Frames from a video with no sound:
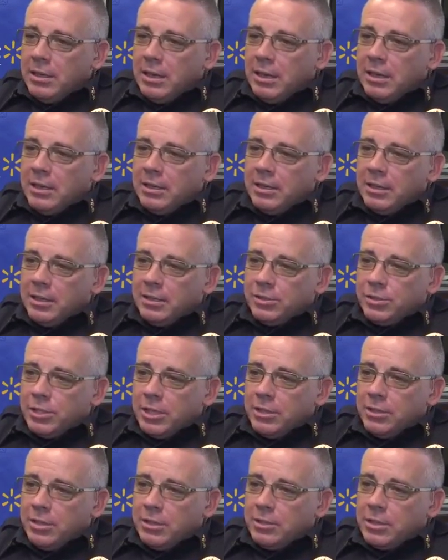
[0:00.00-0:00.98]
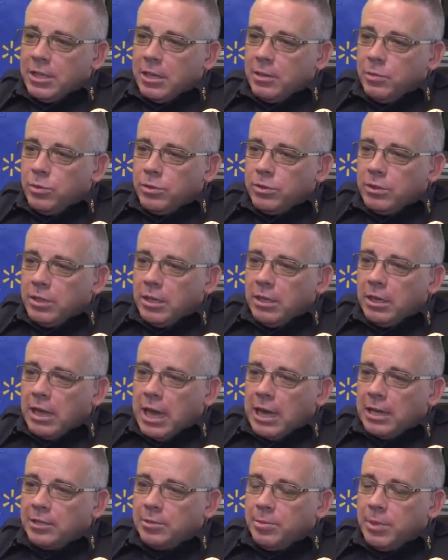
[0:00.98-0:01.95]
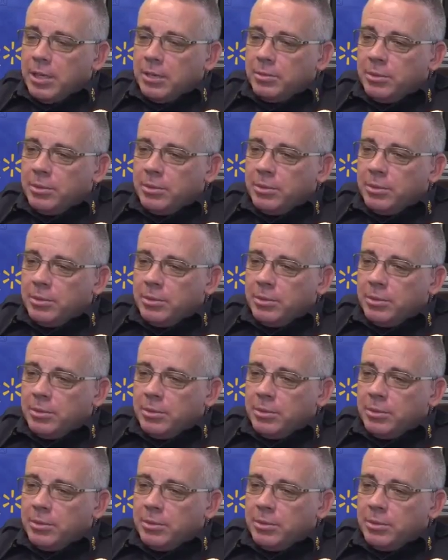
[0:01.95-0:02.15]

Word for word: and uh, said that they would uh, like to be